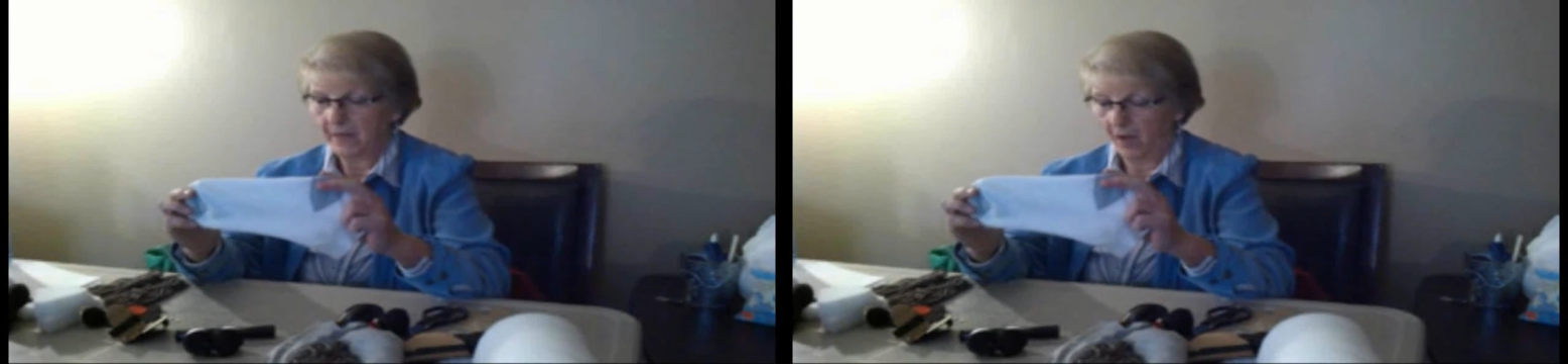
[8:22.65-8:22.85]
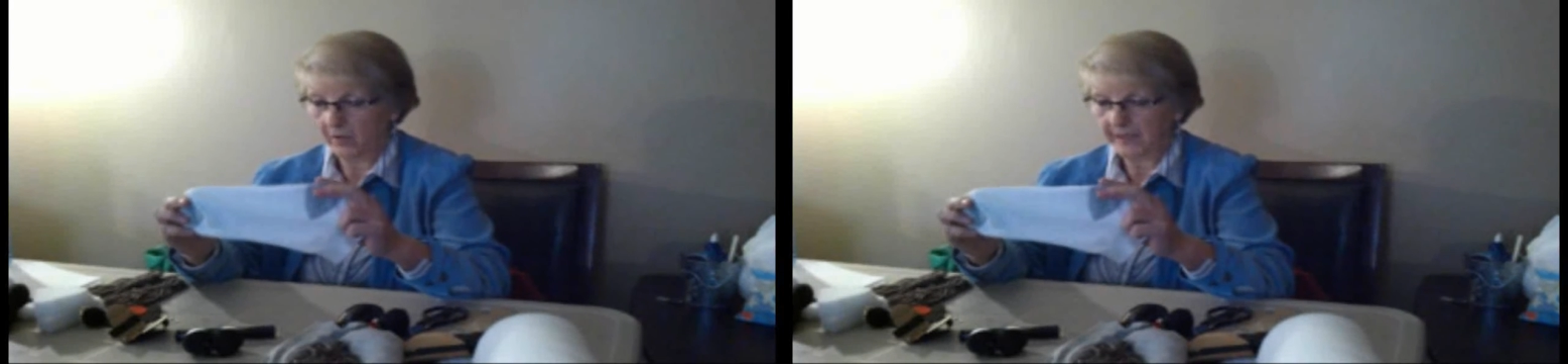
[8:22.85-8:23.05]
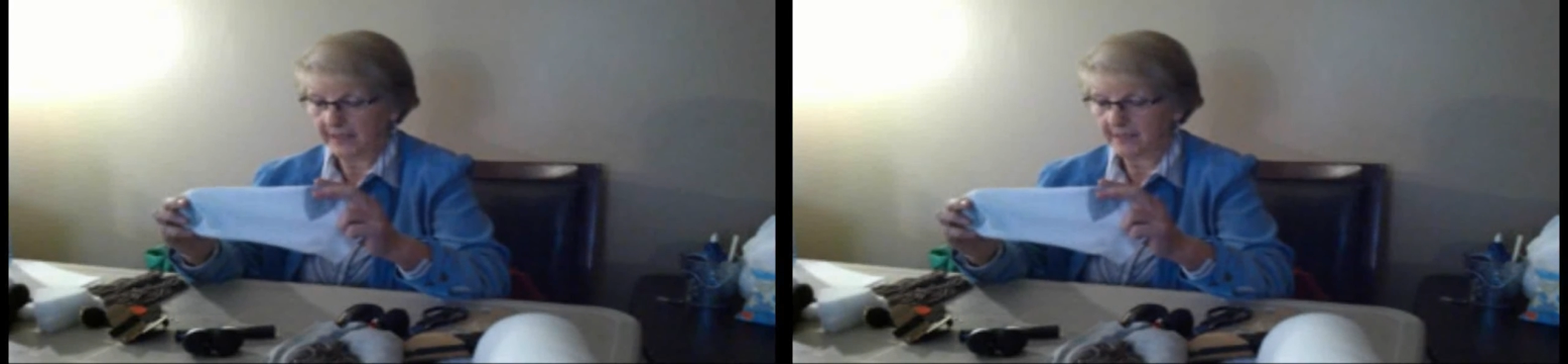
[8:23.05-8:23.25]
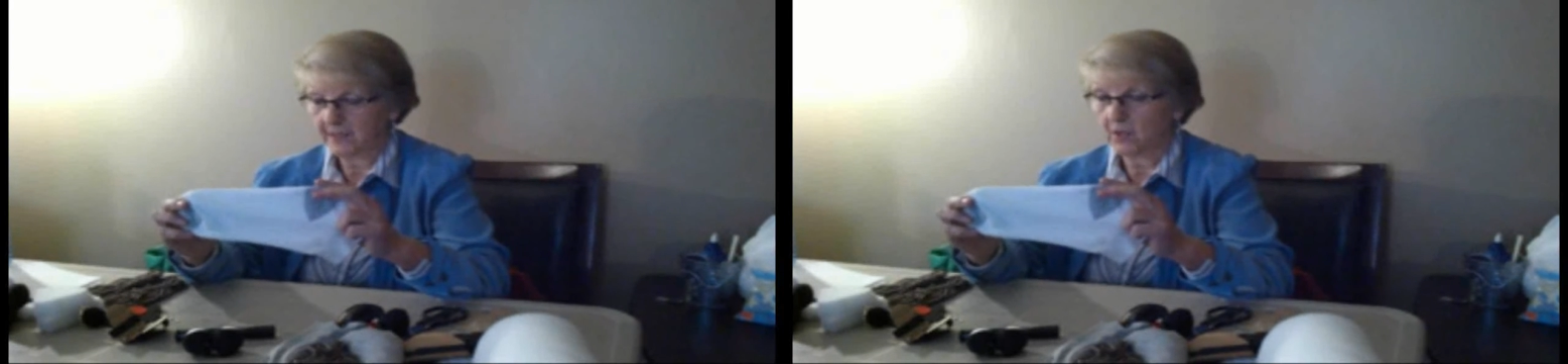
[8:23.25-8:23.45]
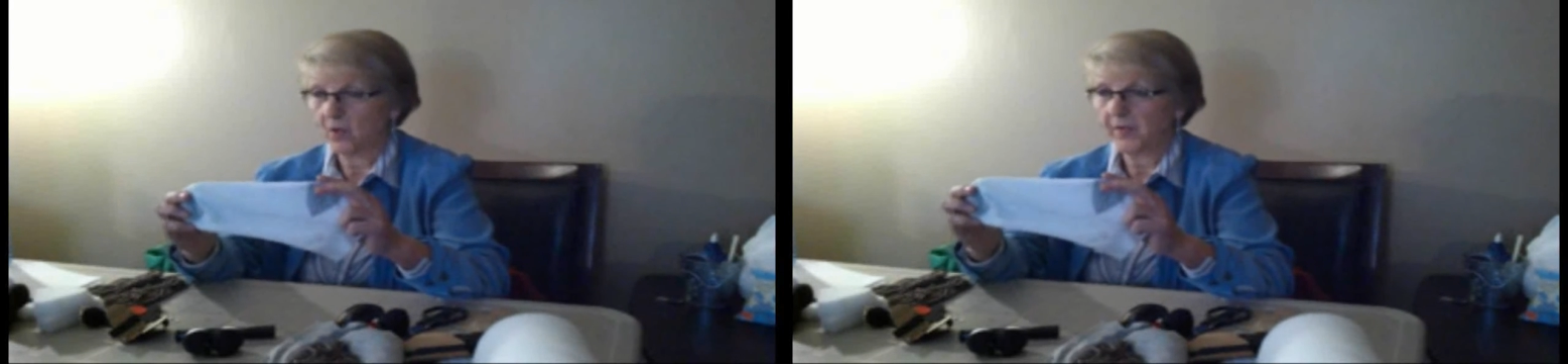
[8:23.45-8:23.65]
Okay,
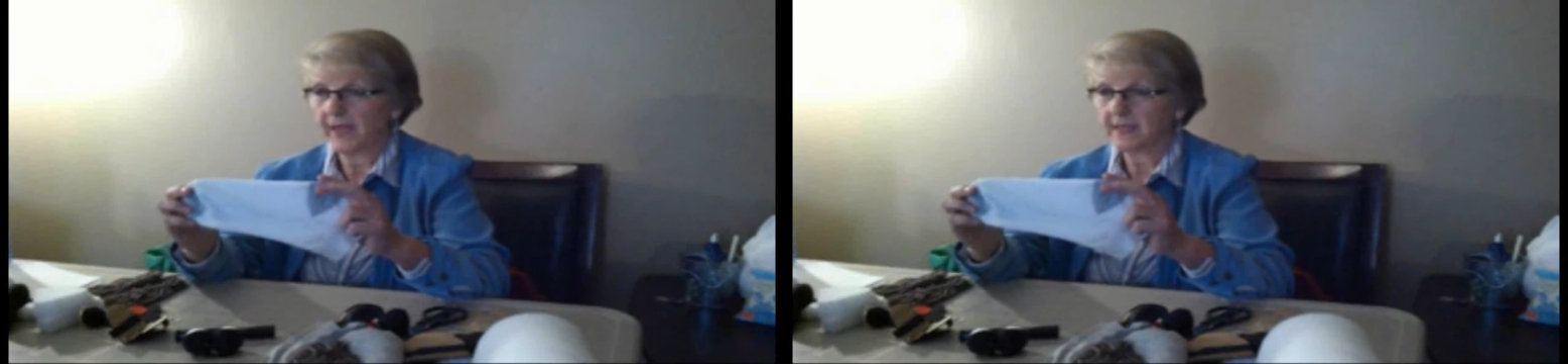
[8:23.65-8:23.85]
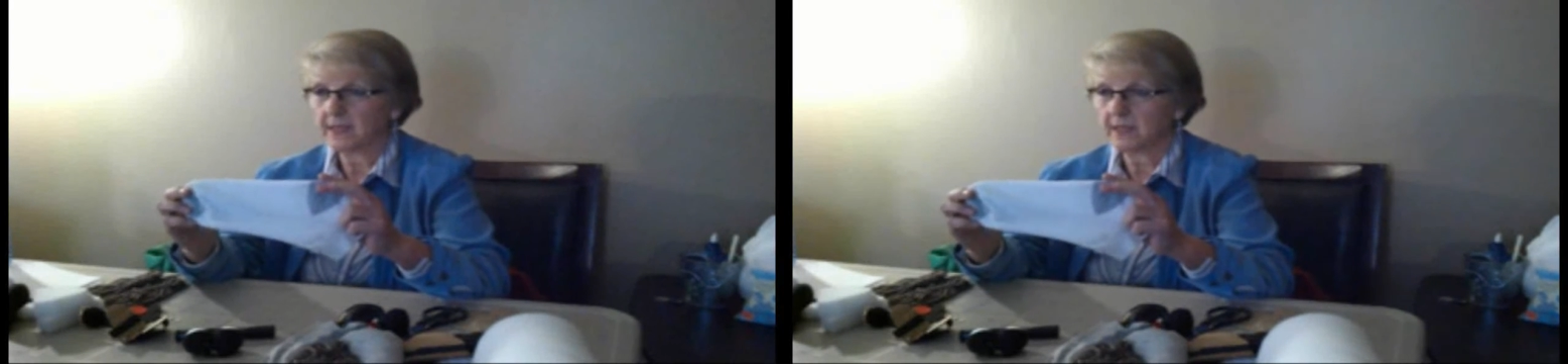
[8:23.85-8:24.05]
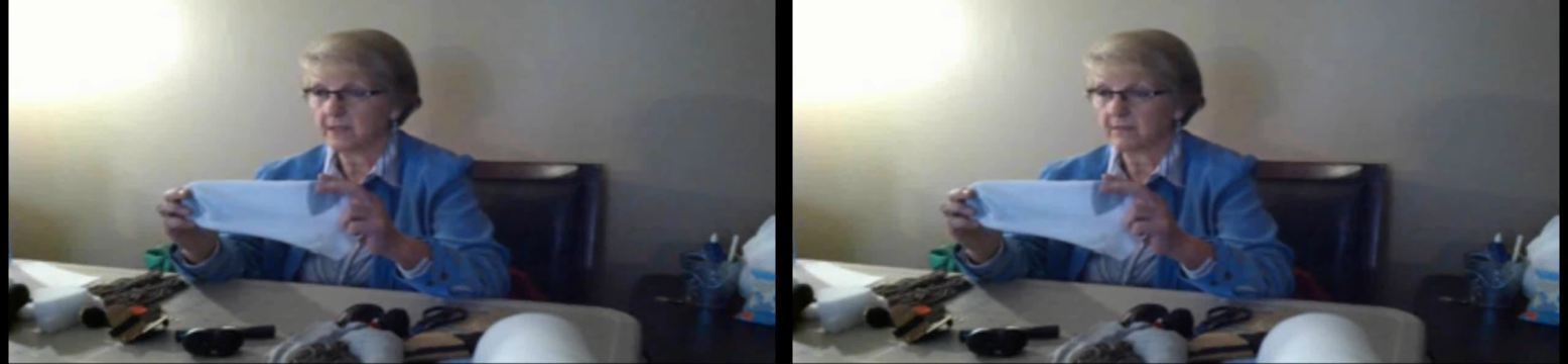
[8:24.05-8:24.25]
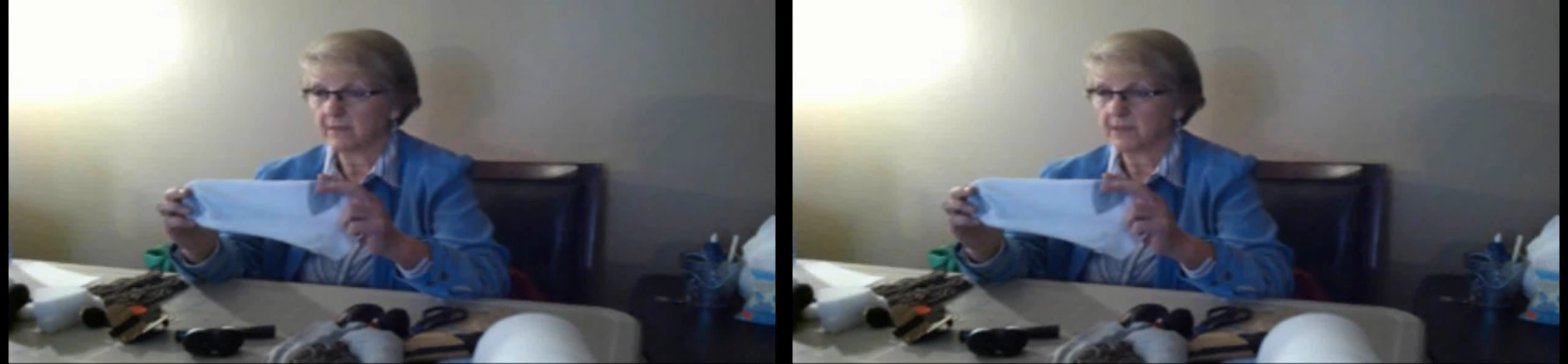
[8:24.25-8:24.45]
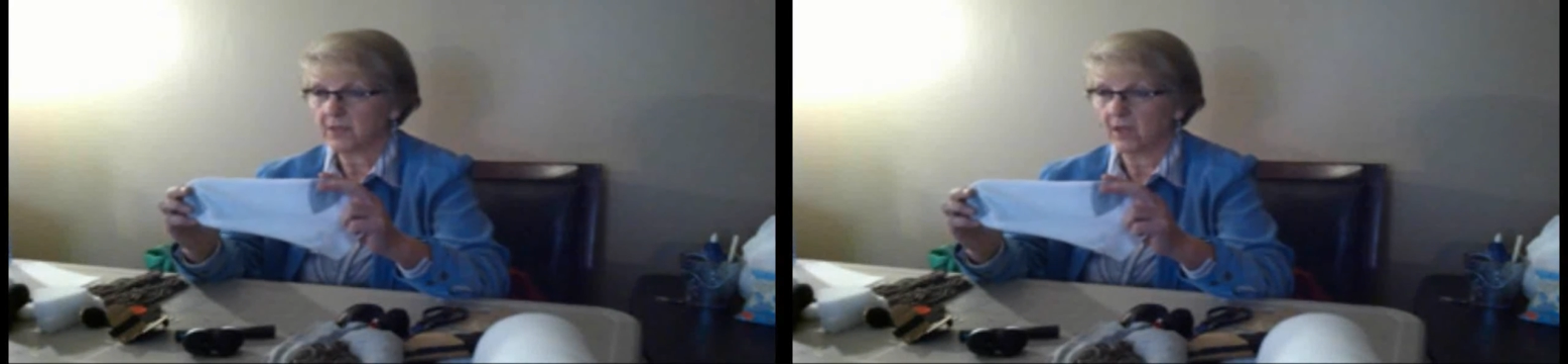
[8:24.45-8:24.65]
so that's
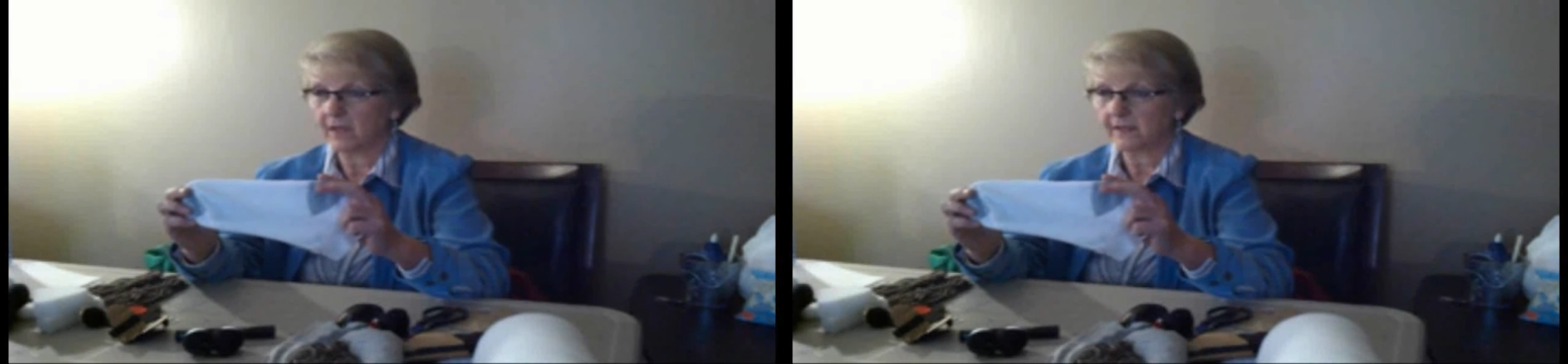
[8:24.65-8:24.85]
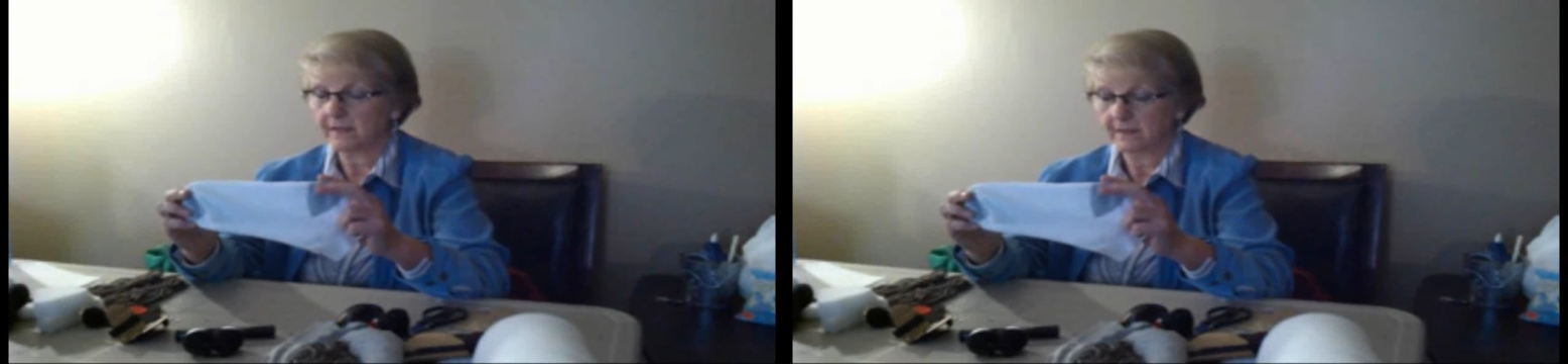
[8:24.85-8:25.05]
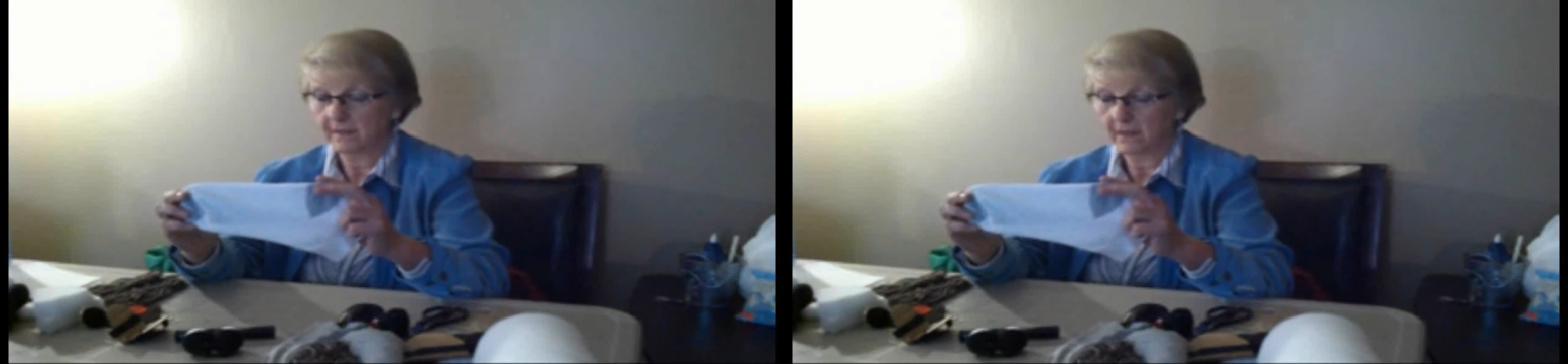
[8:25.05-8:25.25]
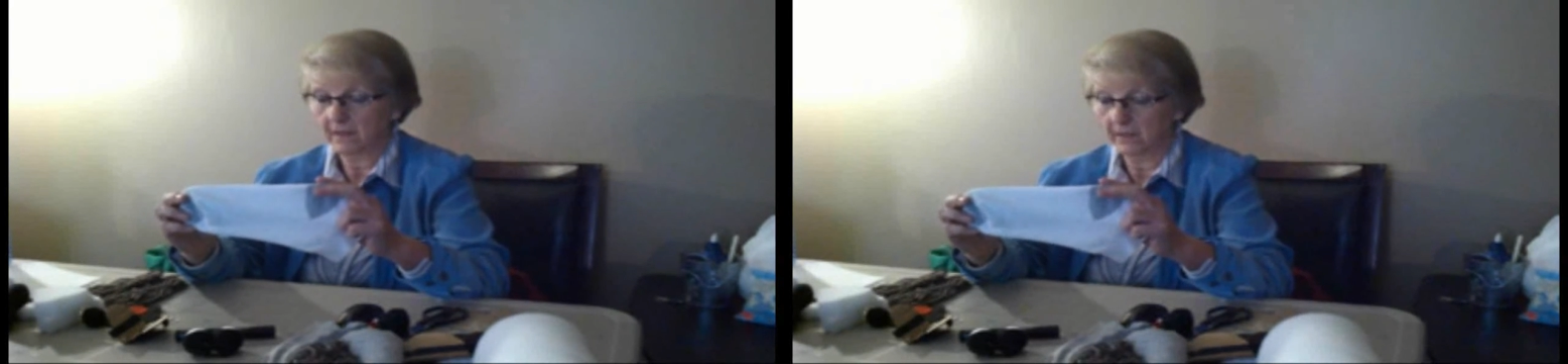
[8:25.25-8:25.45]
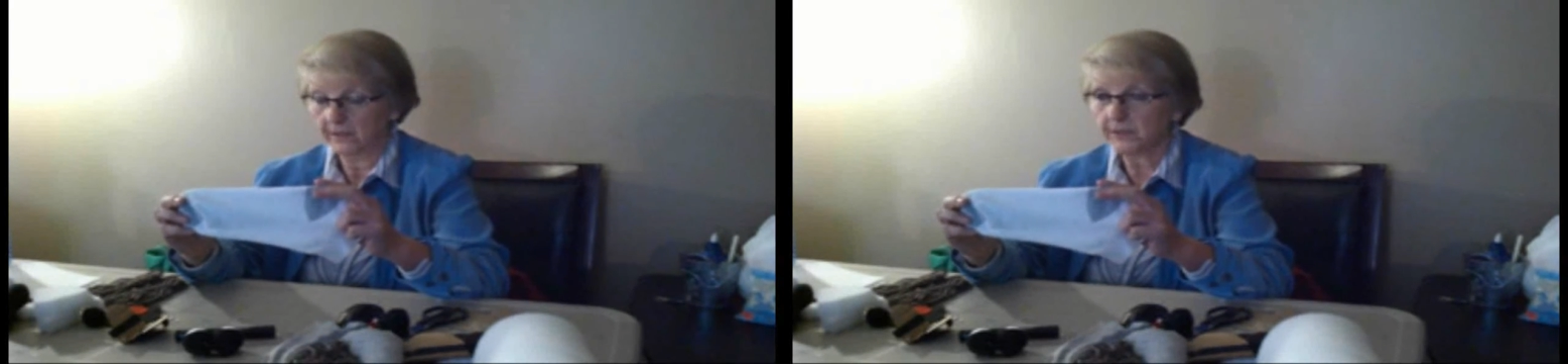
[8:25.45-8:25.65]
a sock.
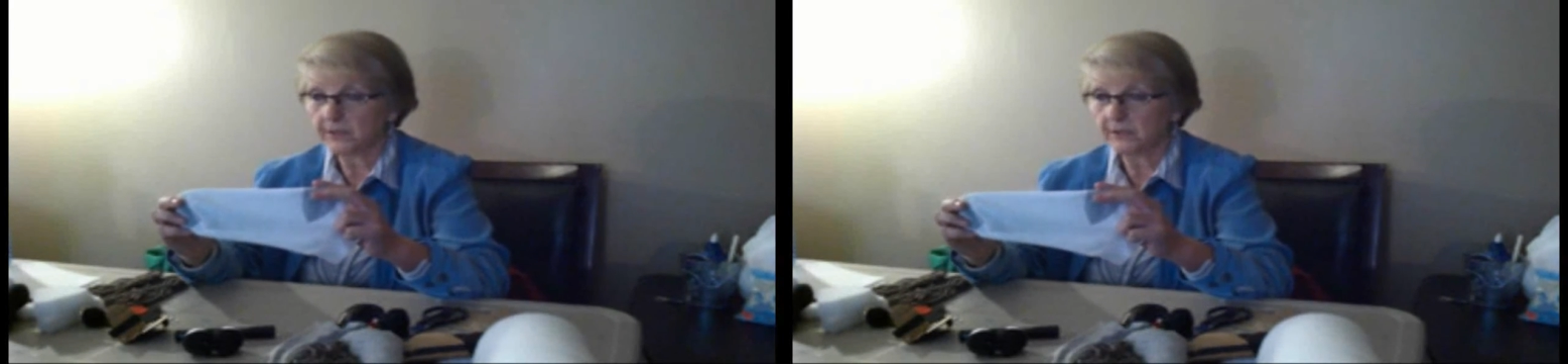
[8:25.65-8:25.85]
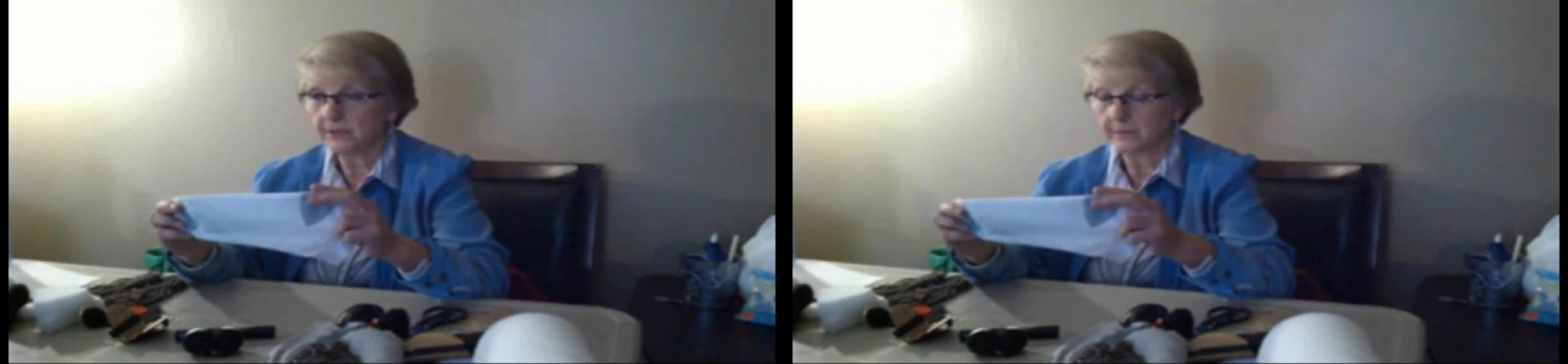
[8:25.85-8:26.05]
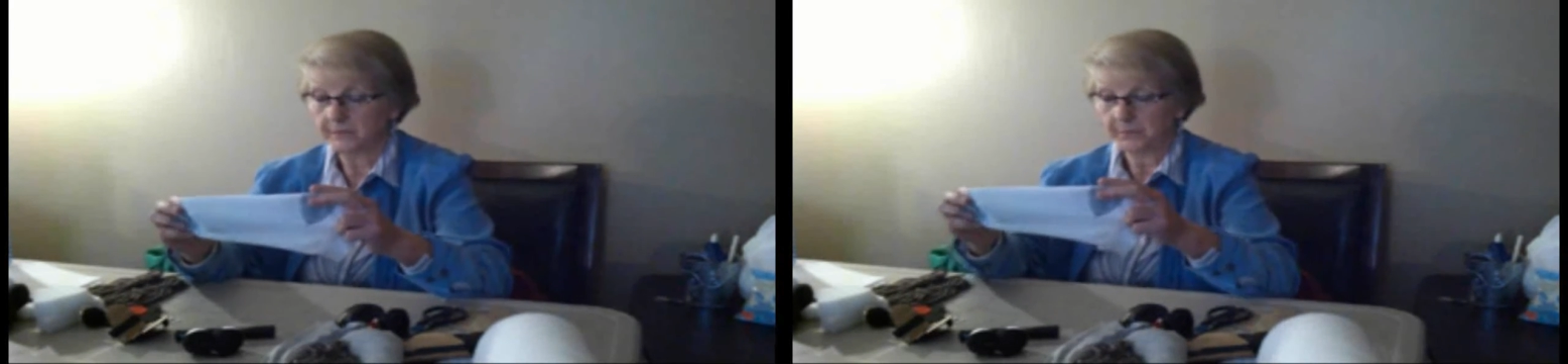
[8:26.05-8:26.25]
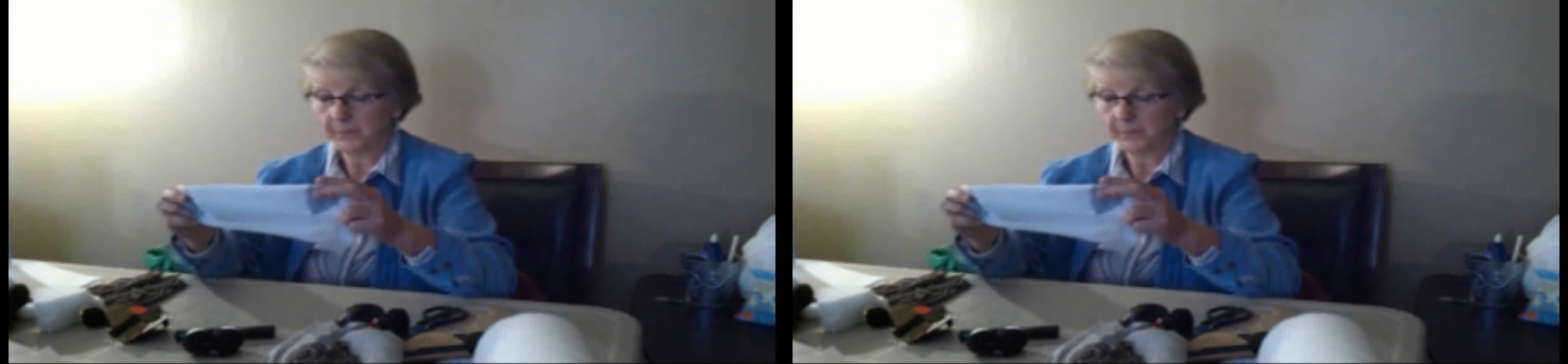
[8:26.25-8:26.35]
All you do